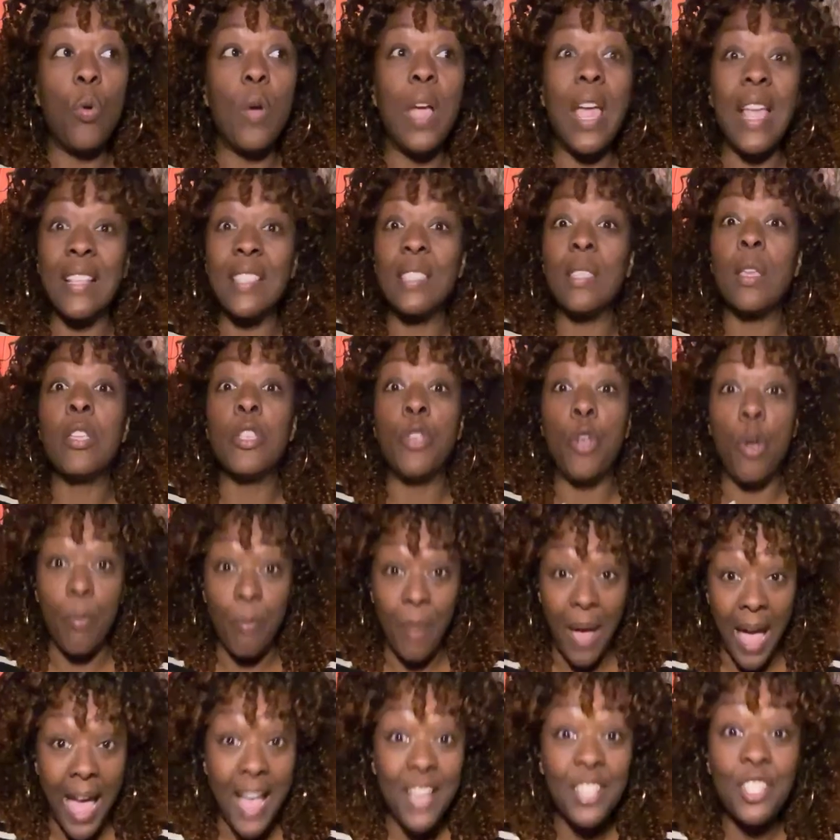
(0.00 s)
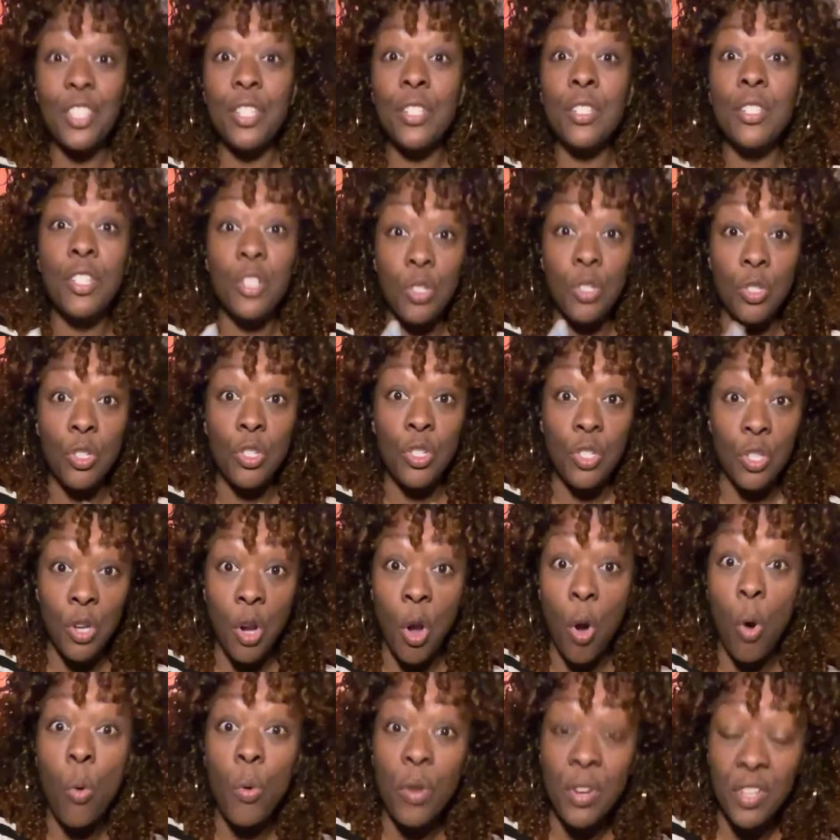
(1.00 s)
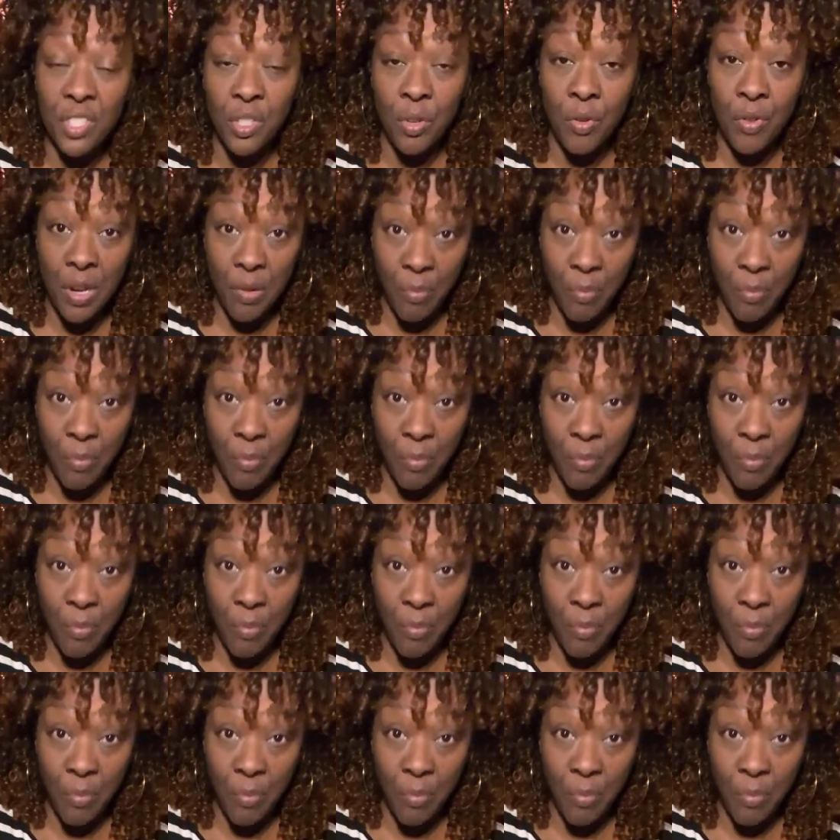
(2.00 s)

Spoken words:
it's your passion to go in a certain